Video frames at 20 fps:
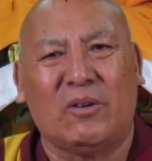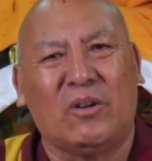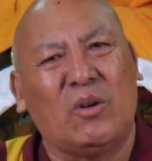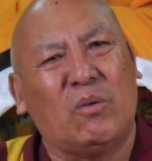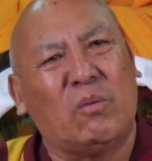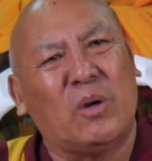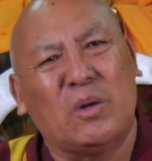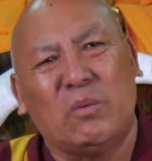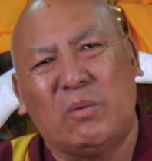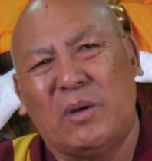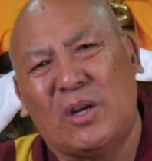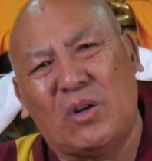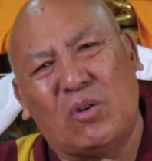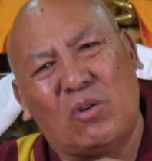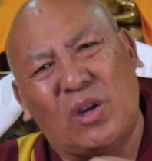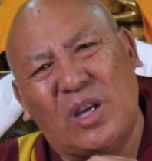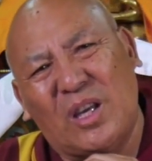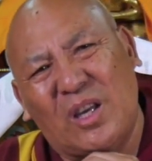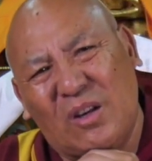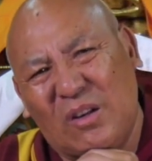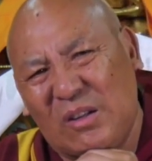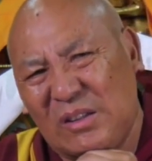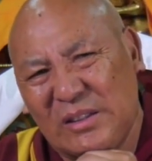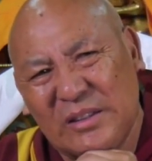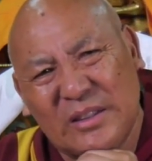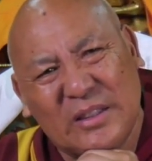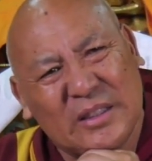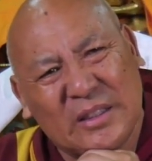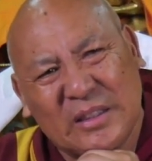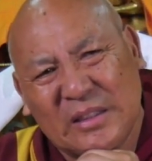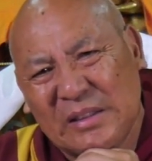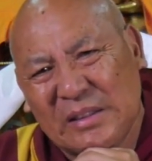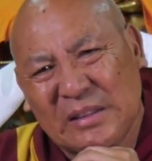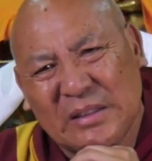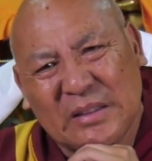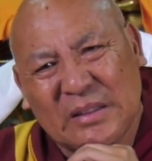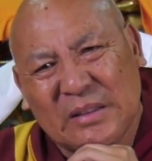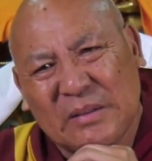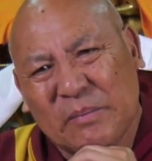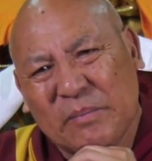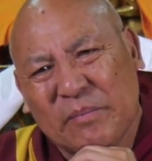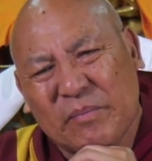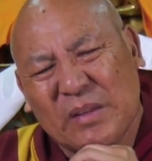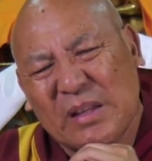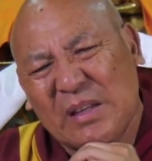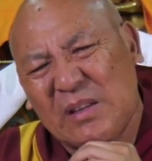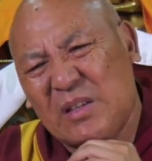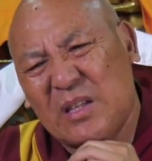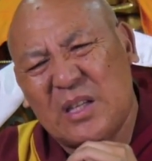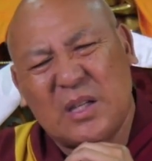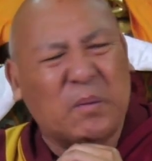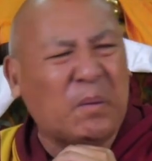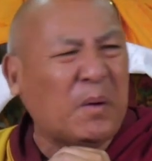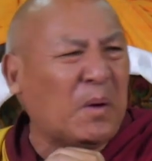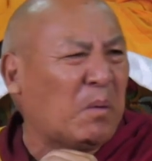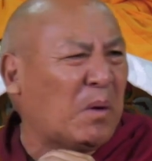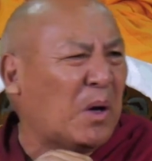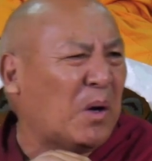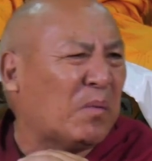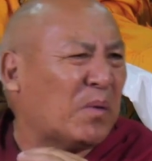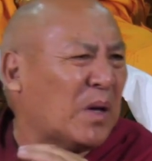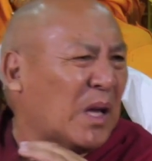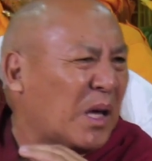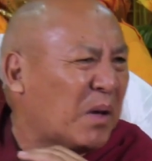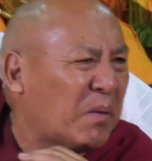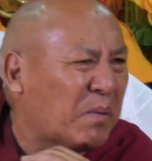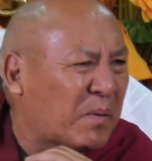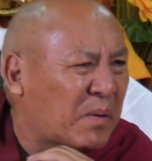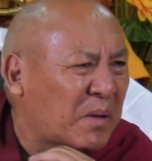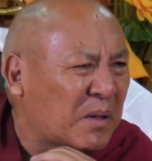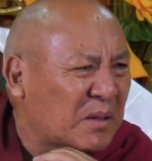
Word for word: you know, what we are doing, you know, it's a different way of life.